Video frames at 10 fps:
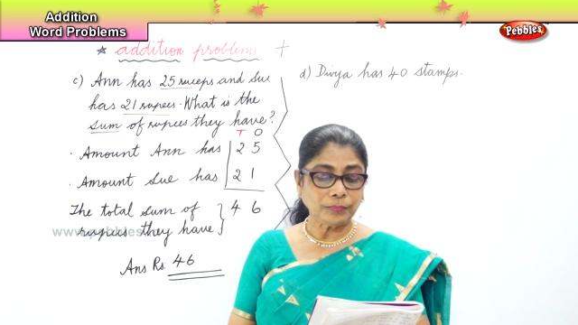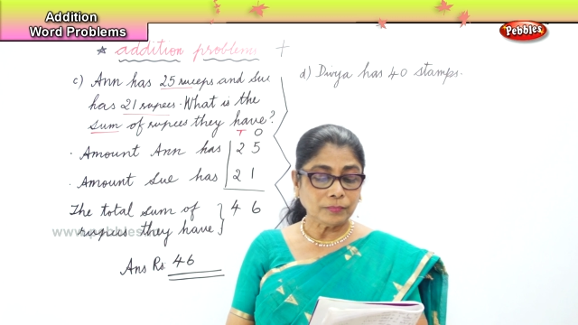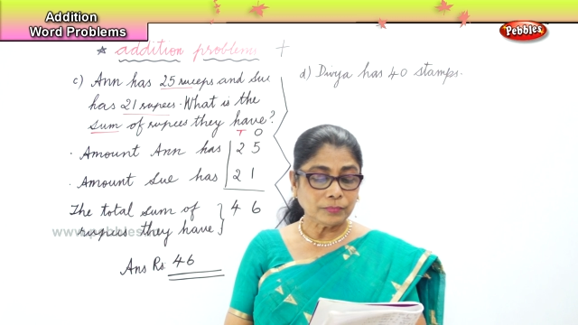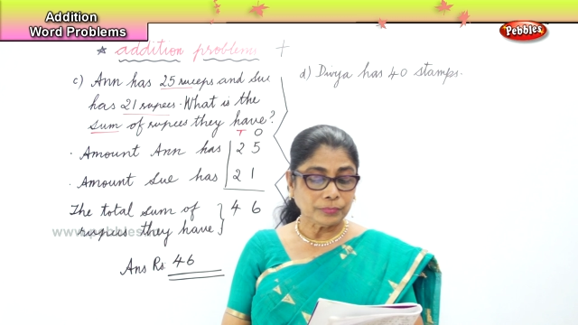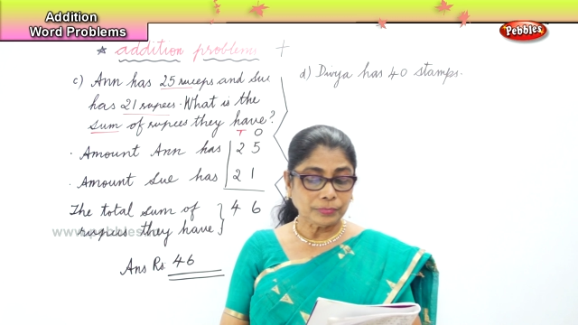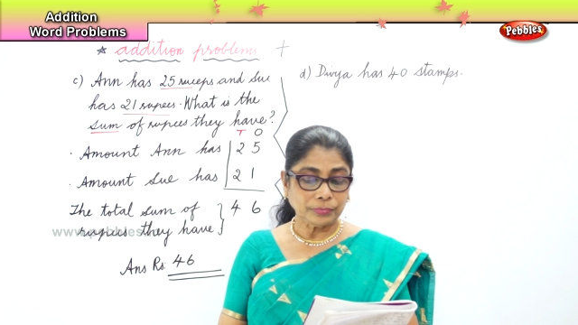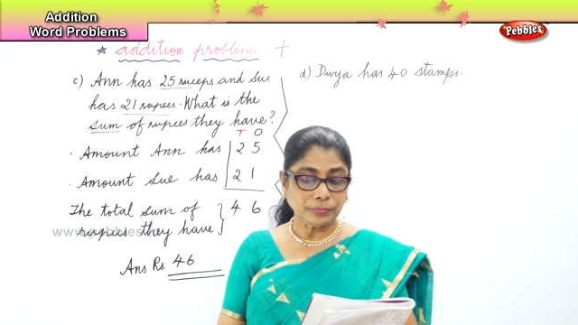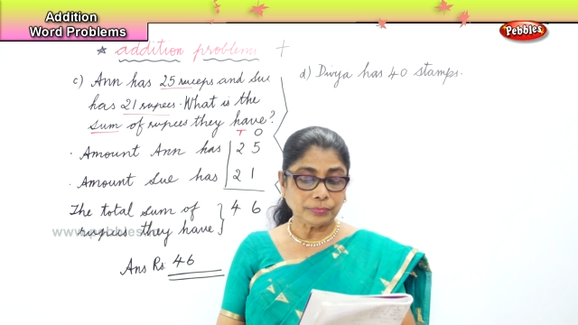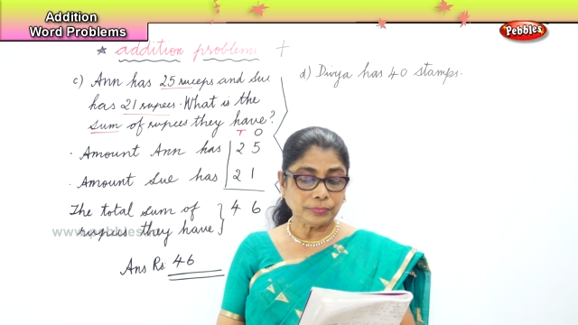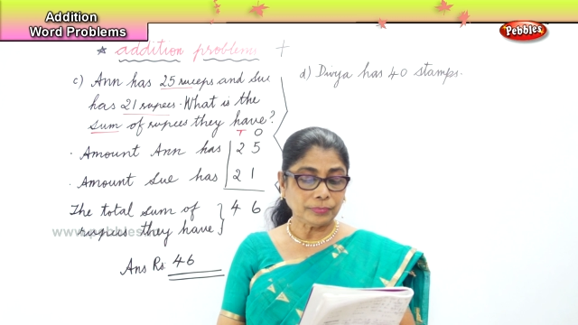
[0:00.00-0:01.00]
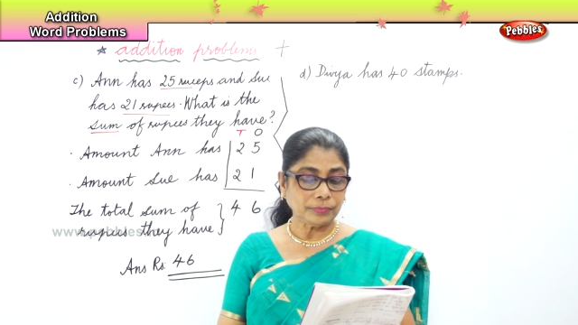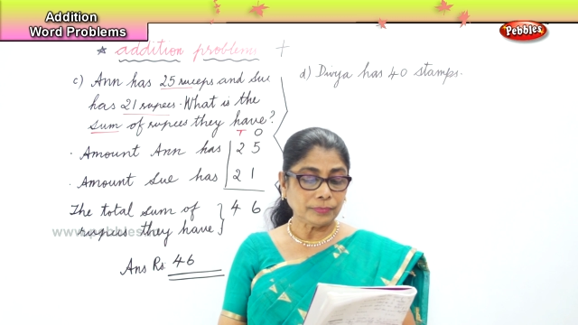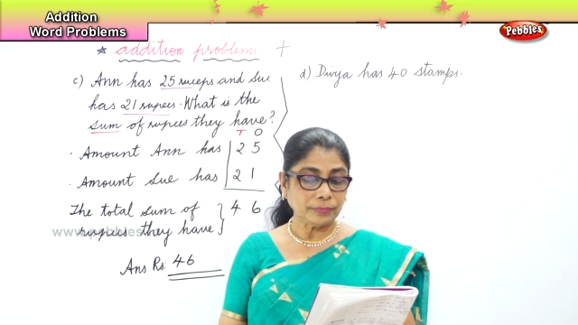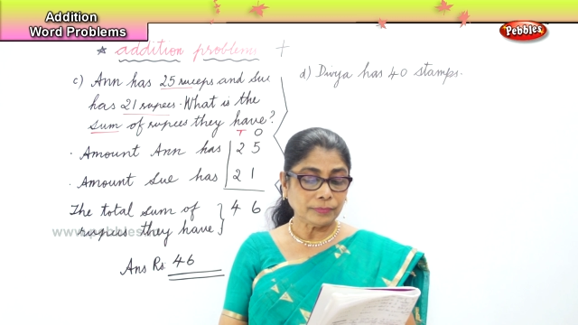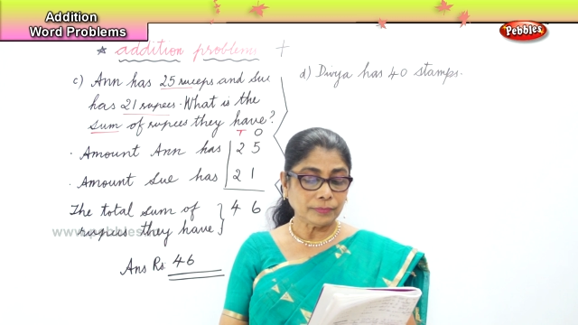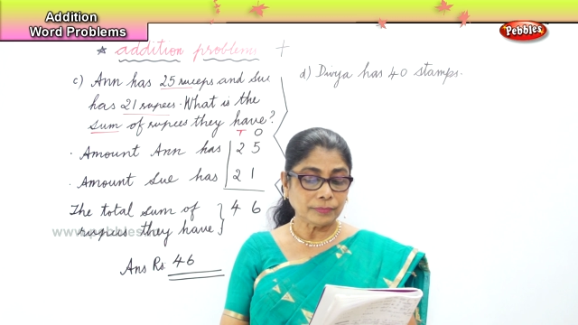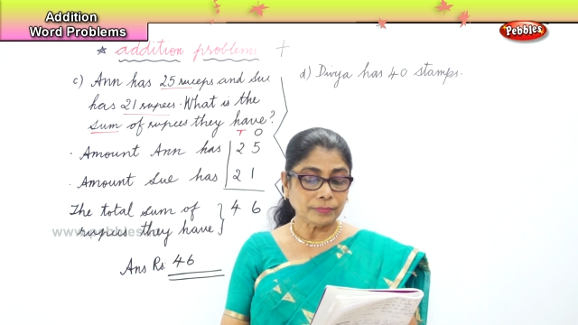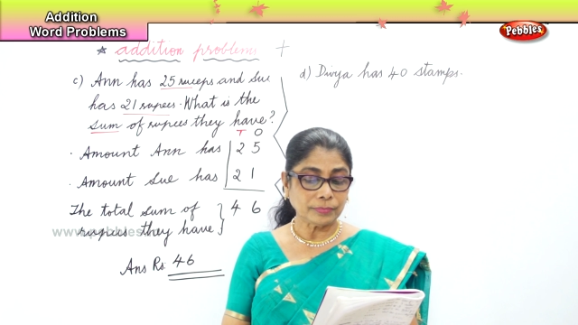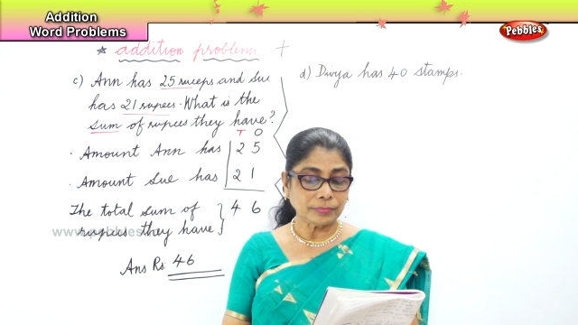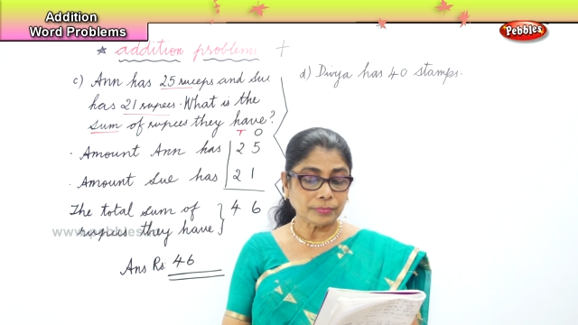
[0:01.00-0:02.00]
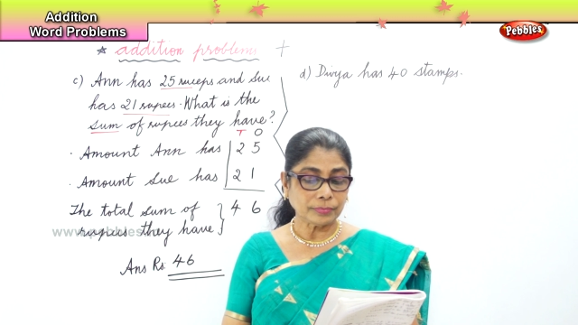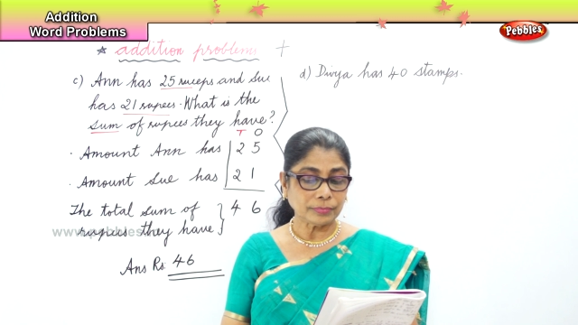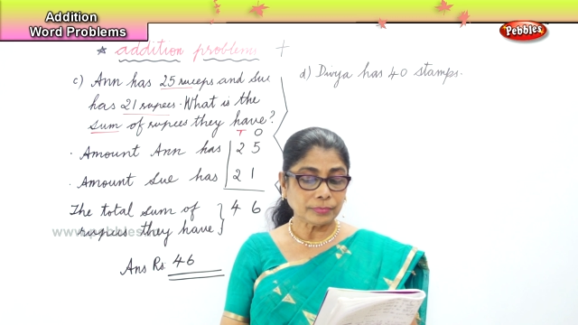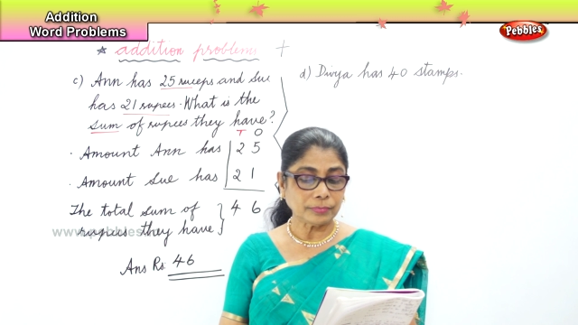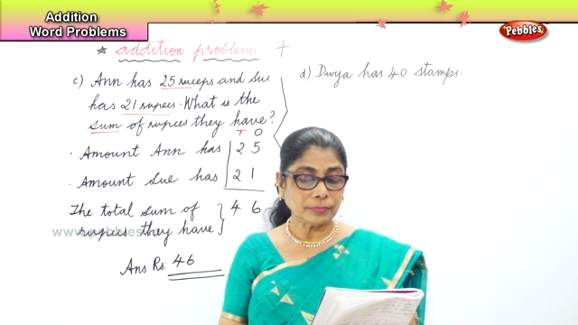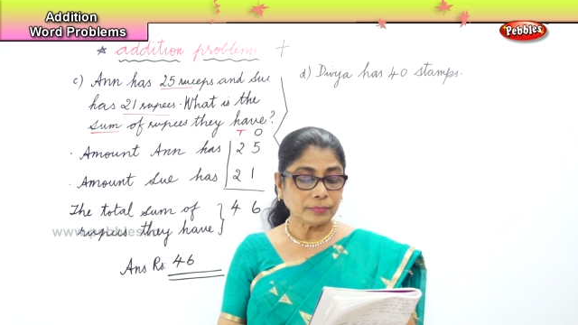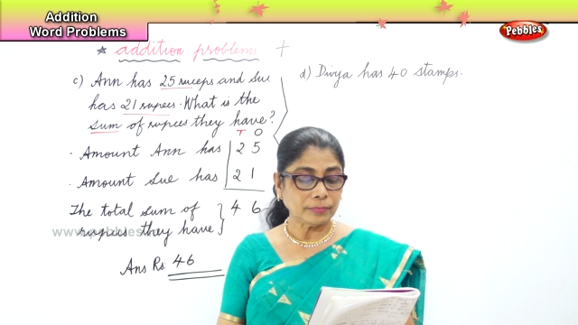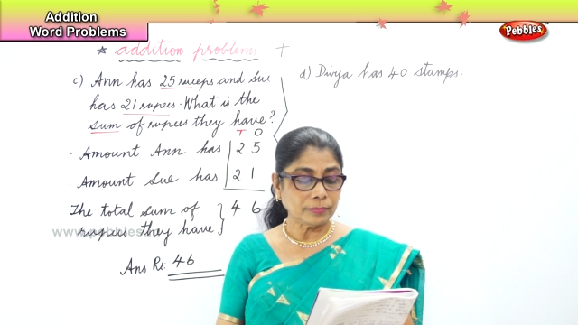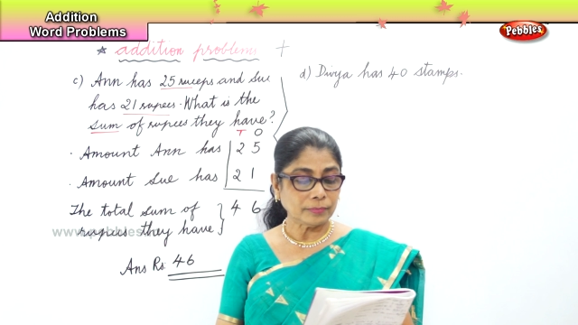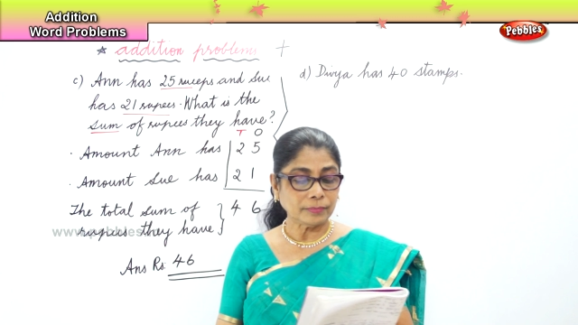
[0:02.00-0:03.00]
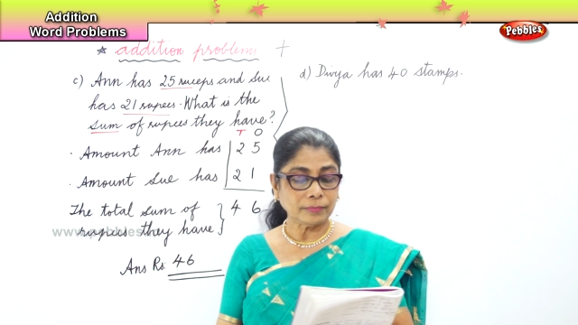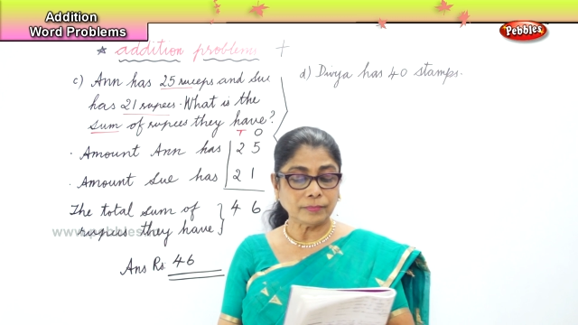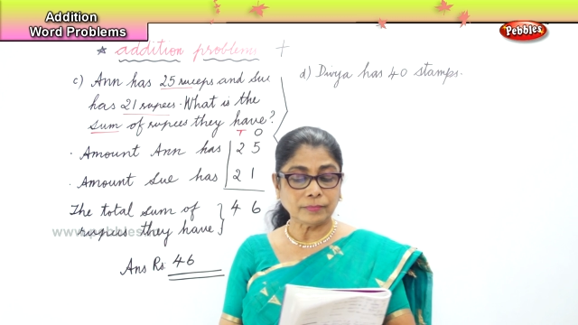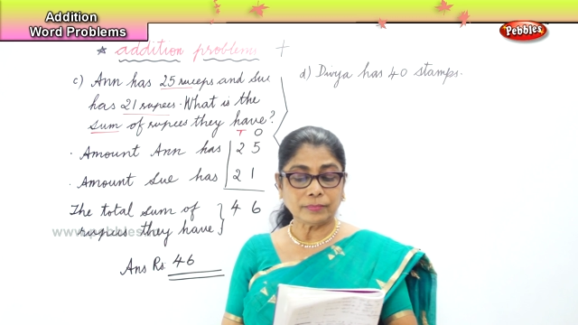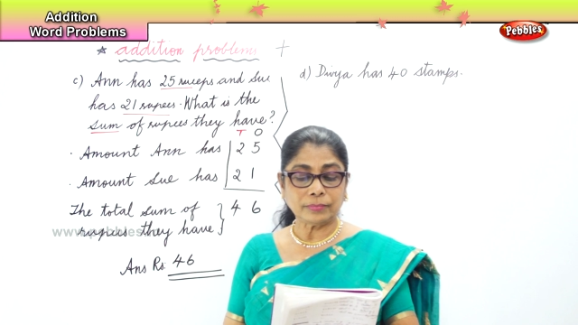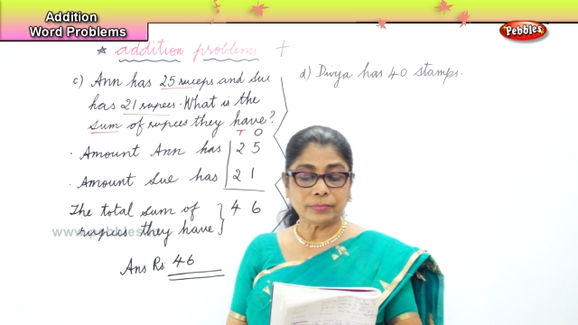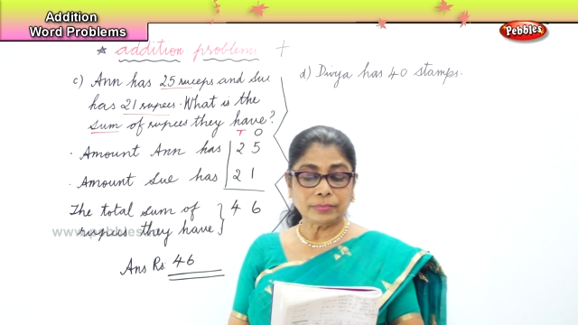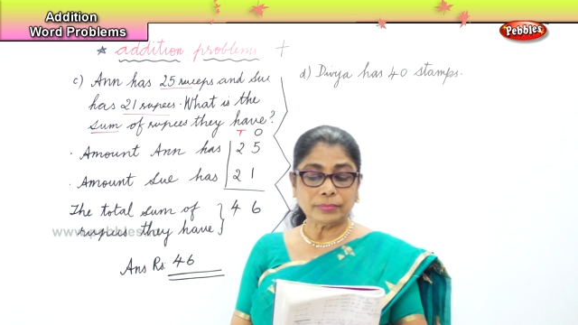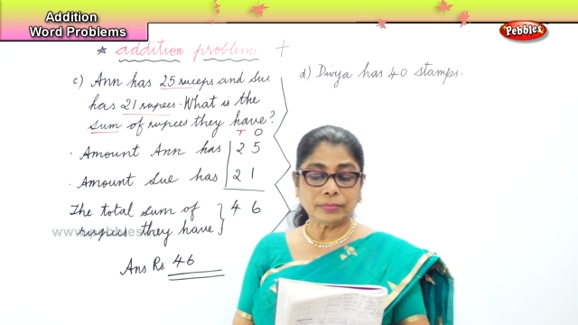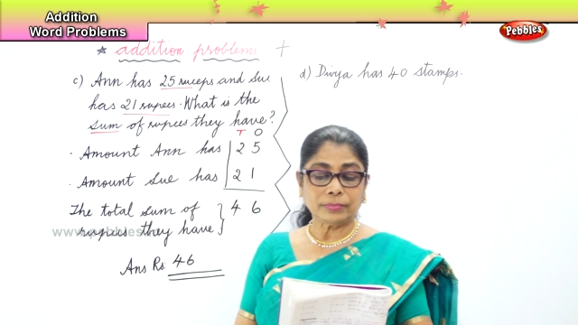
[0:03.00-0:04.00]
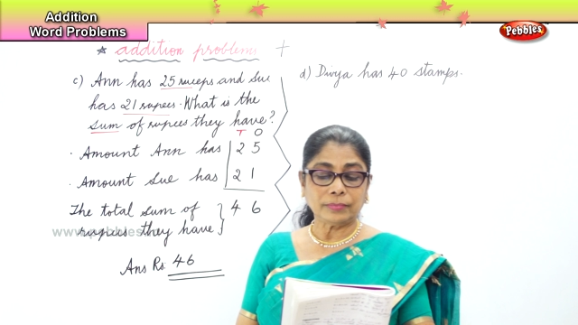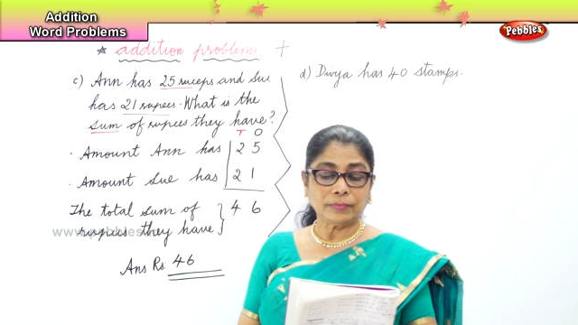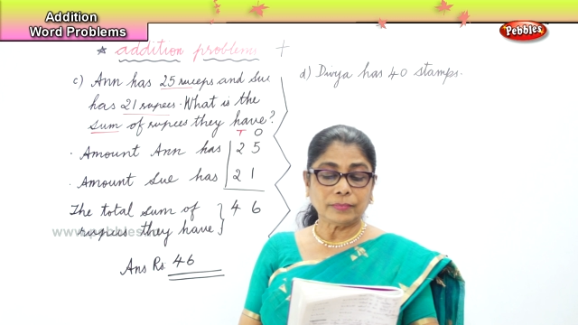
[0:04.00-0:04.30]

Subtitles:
(no one is talking)